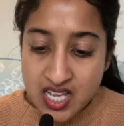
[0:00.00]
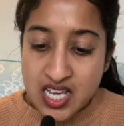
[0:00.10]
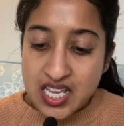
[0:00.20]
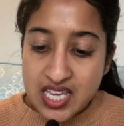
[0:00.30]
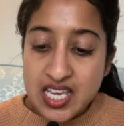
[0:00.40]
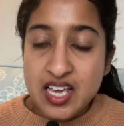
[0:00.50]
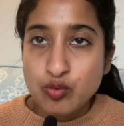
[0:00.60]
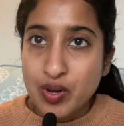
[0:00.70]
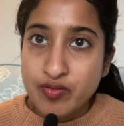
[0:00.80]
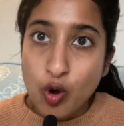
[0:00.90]
He is
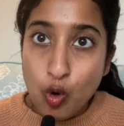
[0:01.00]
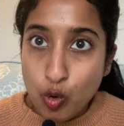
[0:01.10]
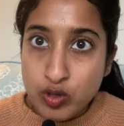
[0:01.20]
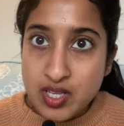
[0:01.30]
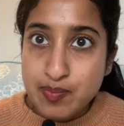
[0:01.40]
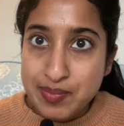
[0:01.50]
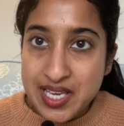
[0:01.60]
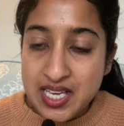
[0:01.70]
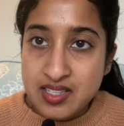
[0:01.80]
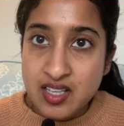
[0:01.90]
one of the oldest
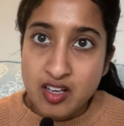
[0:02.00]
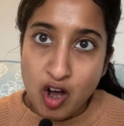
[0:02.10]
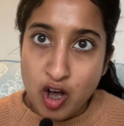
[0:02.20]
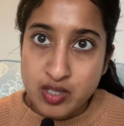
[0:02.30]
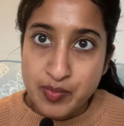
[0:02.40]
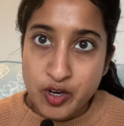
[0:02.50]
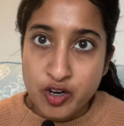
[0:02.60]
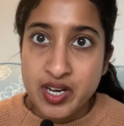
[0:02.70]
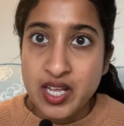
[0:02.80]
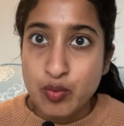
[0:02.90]
beings in the Cosmere,
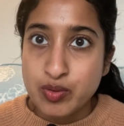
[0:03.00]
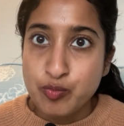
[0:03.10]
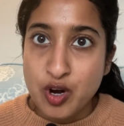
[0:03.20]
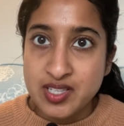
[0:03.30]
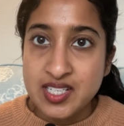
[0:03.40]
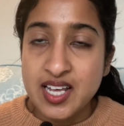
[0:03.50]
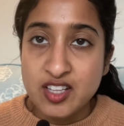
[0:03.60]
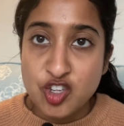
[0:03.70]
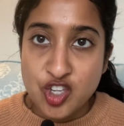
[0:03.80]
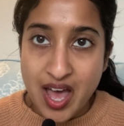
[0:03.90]
and he was present at the
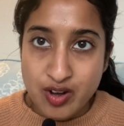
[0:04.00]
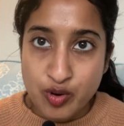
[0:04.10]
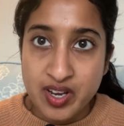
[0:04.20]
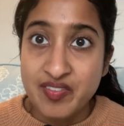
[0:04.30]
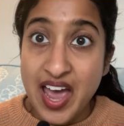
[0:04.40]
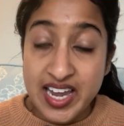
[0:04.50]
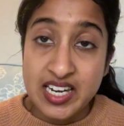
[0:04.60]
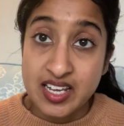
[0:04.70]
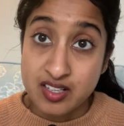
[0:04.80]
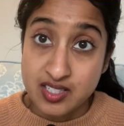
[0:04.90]
shattering of
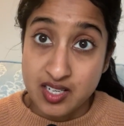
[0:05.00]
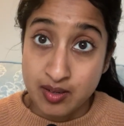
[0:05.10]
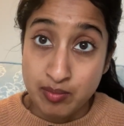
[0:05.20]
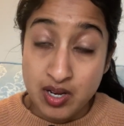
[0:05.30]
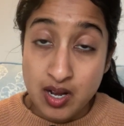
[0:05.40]
Adonalsium.